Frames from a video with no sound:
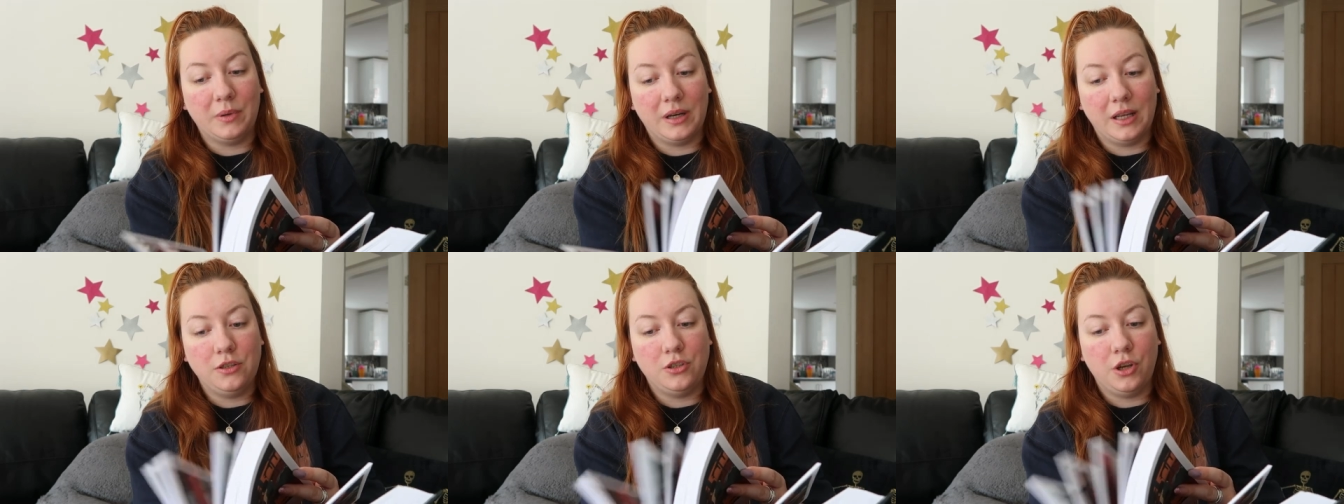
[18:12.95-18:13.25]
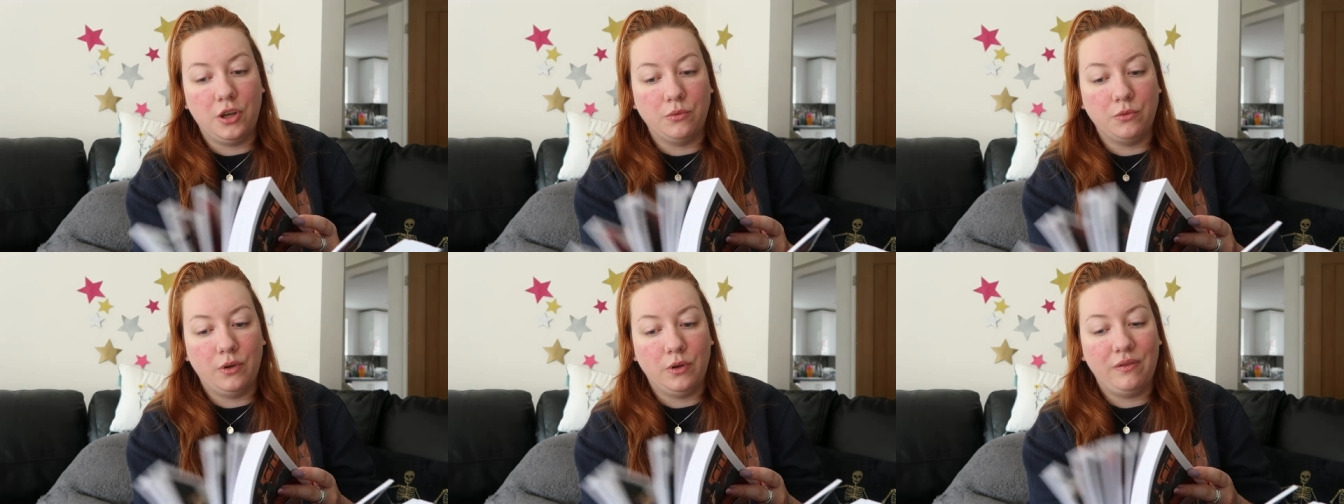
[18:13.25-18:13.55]
but I
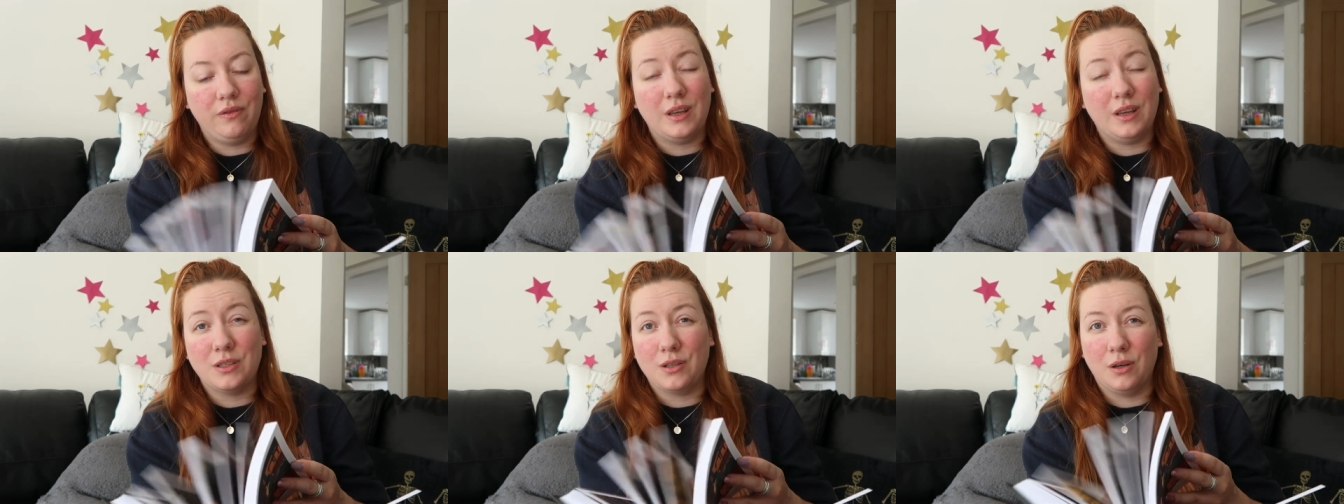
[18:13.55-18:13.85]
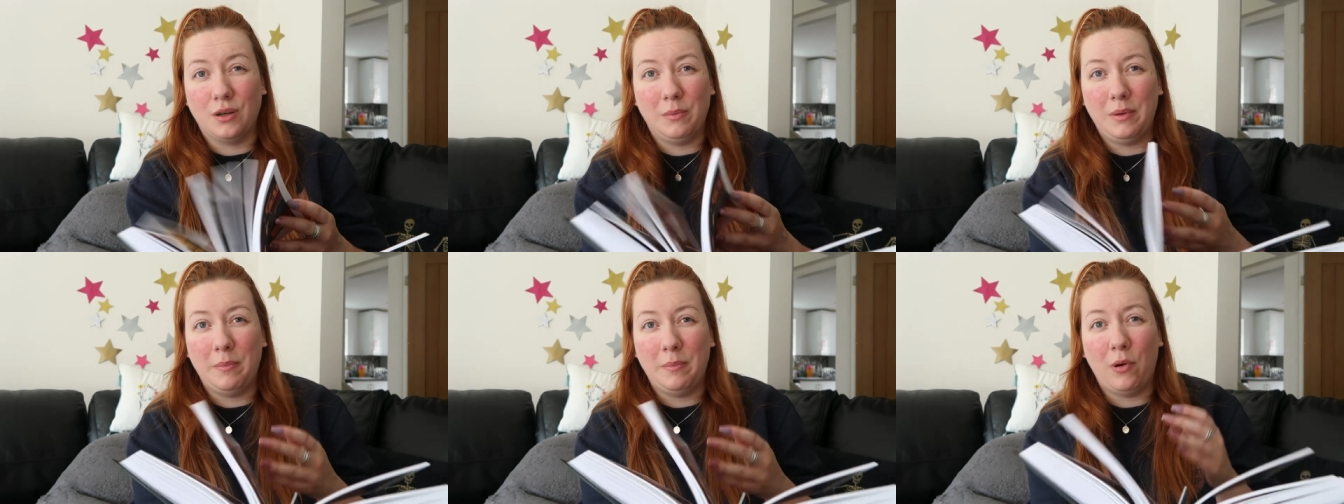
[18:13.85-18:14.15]
don't know if that's
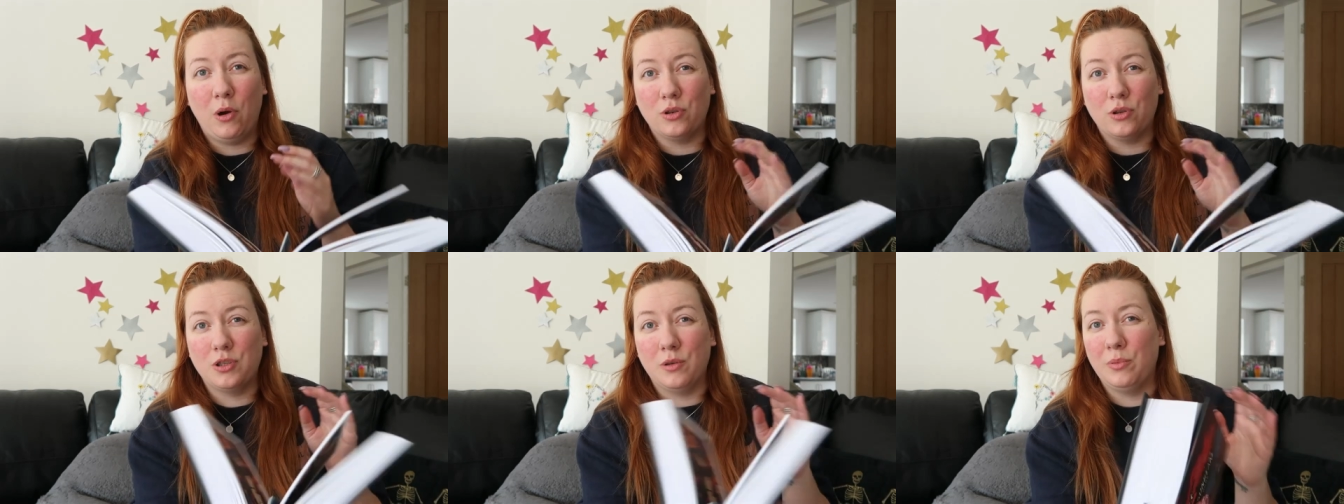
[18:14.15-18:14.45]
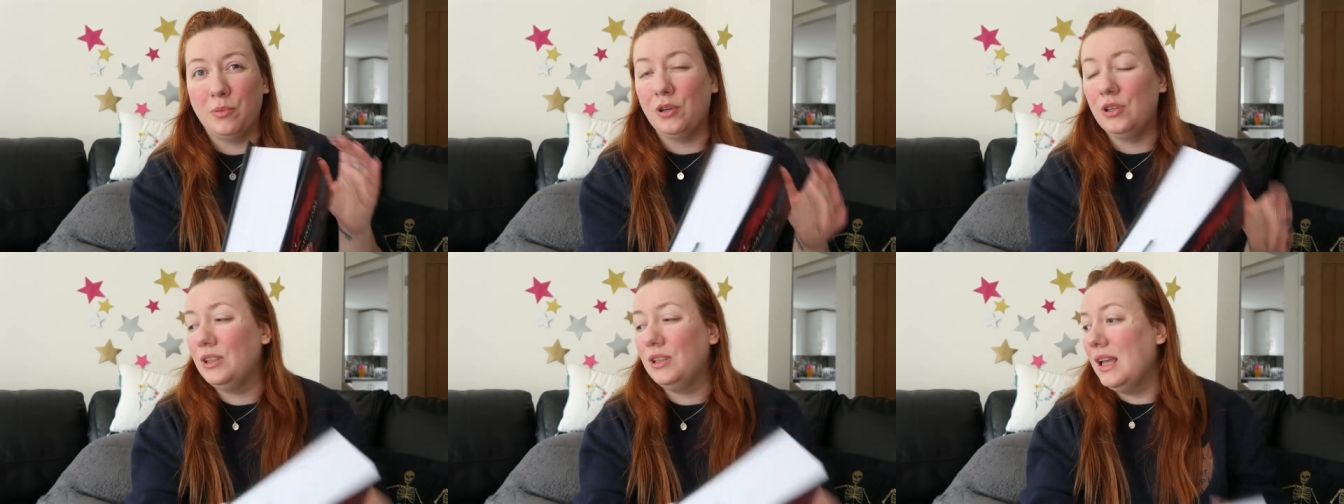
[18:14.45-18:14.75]
going to be
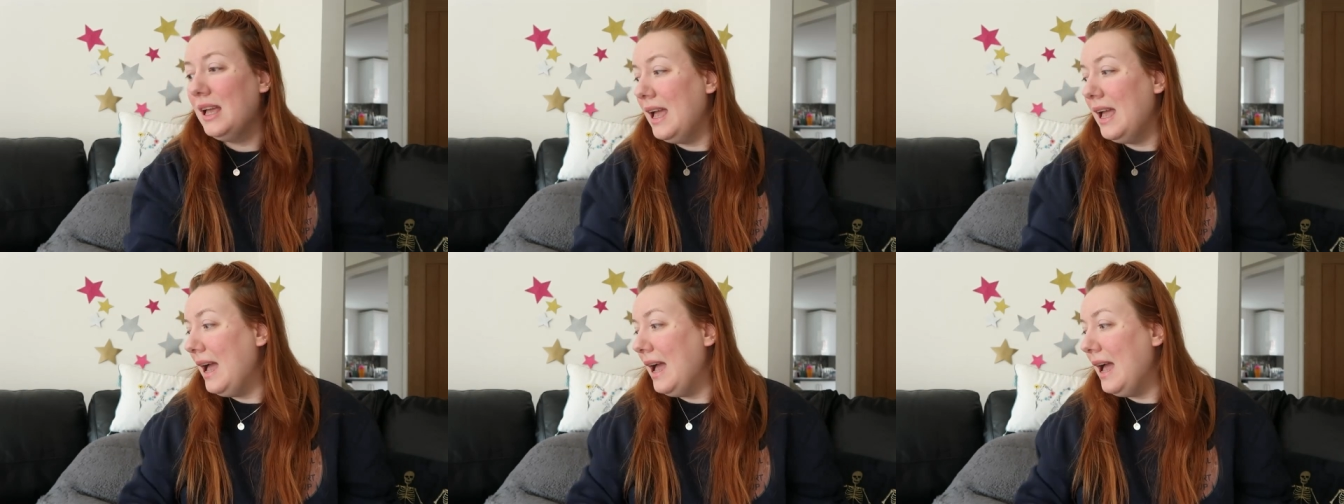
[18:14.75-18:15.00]
possible.